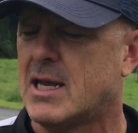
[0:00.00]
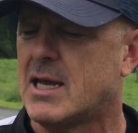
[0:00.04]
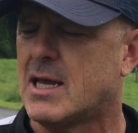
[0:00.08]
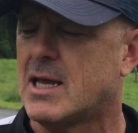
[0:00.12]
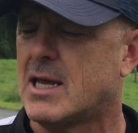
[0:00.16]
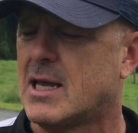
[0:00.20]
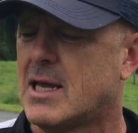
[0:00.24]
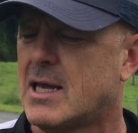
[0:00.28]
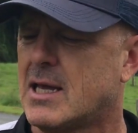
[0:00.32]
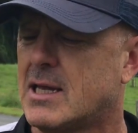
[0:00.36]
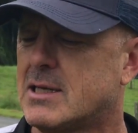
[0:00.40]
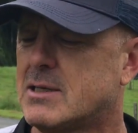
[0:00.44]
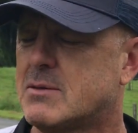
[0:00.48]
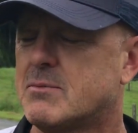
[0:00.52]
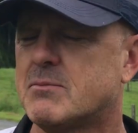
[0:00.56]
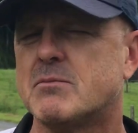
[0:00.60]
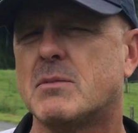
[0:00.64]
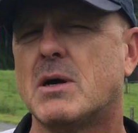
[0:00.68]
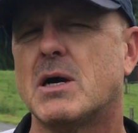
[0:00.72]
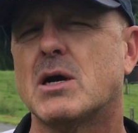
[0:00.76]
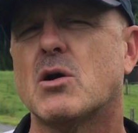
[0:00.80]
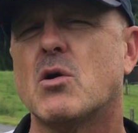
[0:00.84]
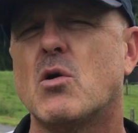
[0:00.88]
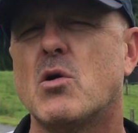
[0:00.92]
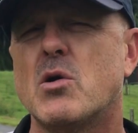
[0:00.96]
and
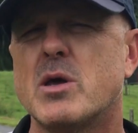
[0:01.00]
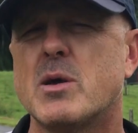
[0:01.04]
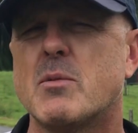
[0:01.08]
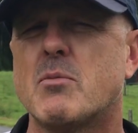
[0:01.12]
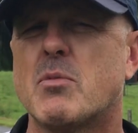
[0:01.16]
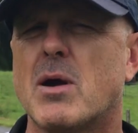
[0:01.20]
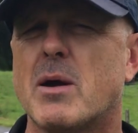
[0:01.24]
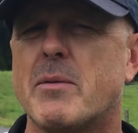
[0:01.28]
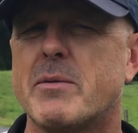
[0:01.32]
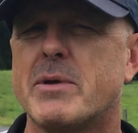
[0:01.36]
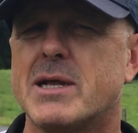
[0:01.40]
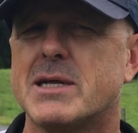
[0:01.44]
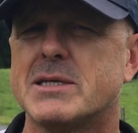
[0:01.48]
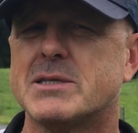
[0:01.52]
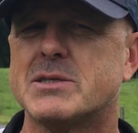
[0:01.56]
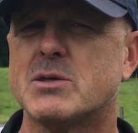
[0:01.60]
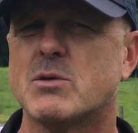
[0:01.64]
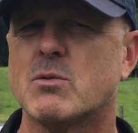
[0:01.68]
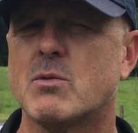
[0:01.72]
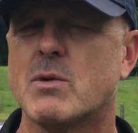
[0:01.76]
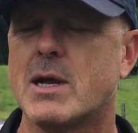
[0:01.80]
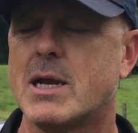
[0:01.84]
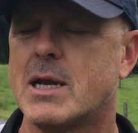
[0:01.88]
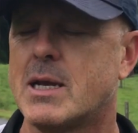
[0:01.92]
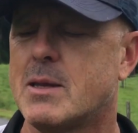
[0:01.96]
Mongolia probably not so
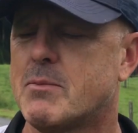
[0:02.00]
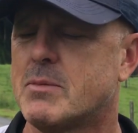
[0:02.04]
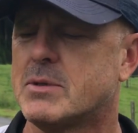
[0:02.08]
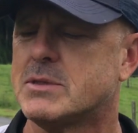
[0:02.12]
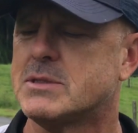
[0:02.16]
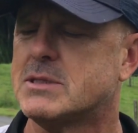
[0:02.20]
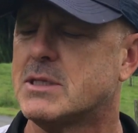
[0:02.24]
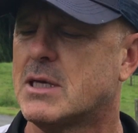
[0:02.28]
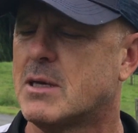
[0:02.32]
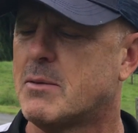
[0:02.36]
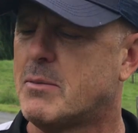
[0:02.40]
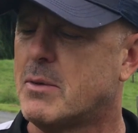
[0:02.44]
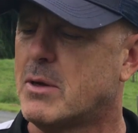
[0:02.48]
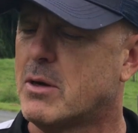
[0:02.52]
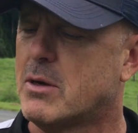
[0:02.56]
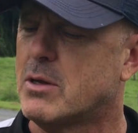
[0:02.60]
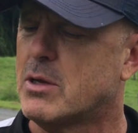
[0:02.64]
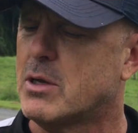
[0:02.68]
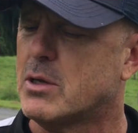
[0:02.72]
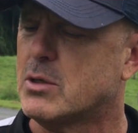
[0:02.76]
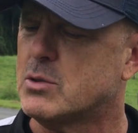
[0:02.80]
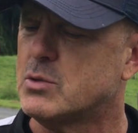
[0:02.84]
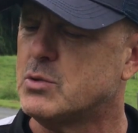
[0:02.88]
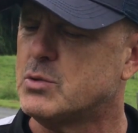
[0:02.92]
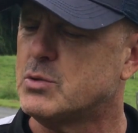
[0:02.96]
rainy, but
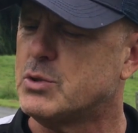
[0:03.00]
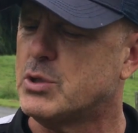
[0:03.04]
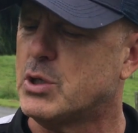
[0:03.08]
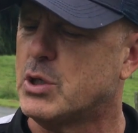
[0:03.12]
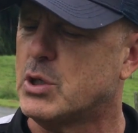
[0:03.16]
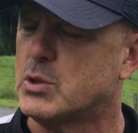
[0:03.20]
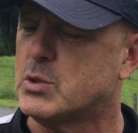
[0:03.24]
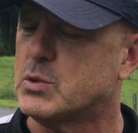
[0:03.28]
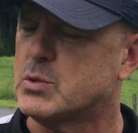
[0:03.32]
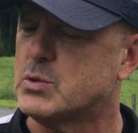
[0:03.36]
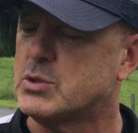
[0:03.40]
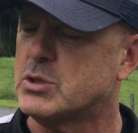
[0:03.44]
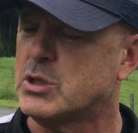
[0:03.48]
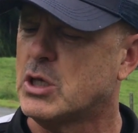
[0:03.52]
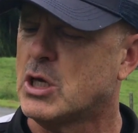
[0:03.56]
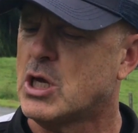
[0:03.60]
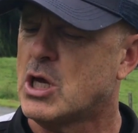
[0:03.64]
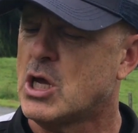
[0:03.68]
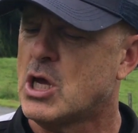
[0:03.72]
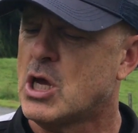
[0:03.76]
Siberia, who knows.